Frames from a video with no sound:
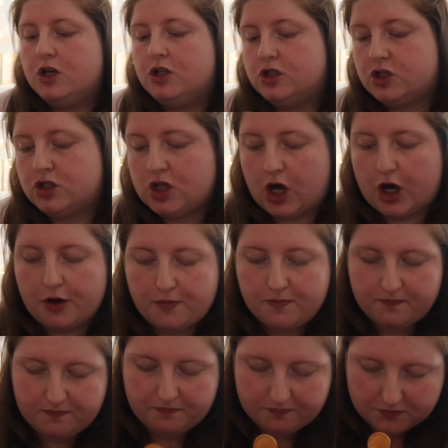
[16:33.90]
So,
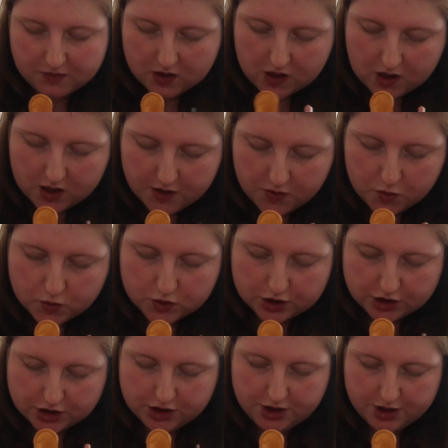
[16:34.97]
I
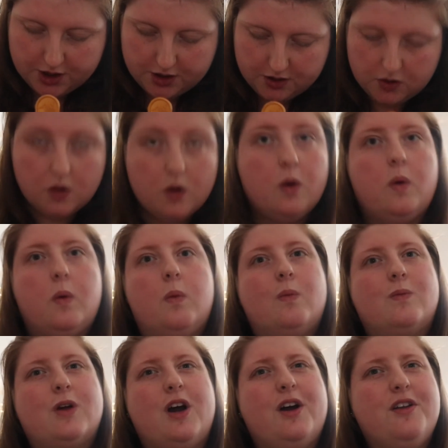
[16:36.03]
ordered
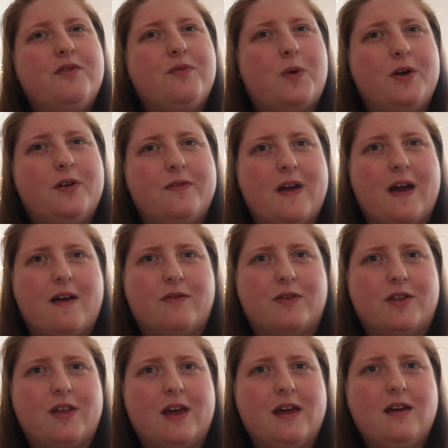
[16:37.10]
kind of one for
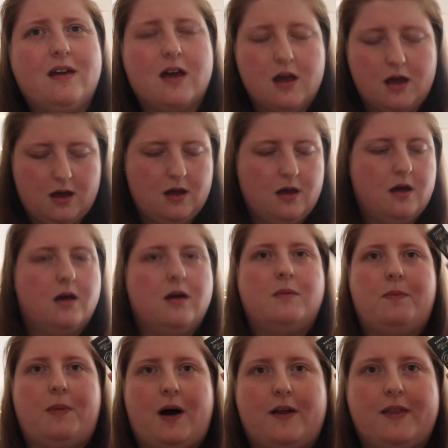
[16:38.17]
everything,
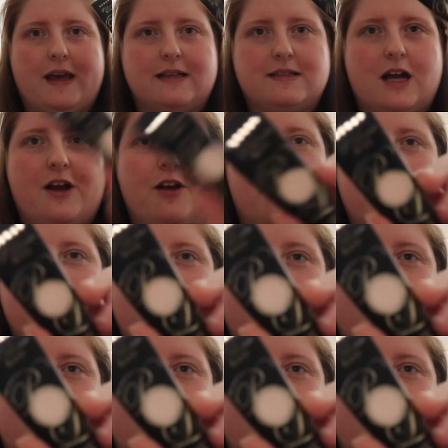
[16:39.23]
bar this. I already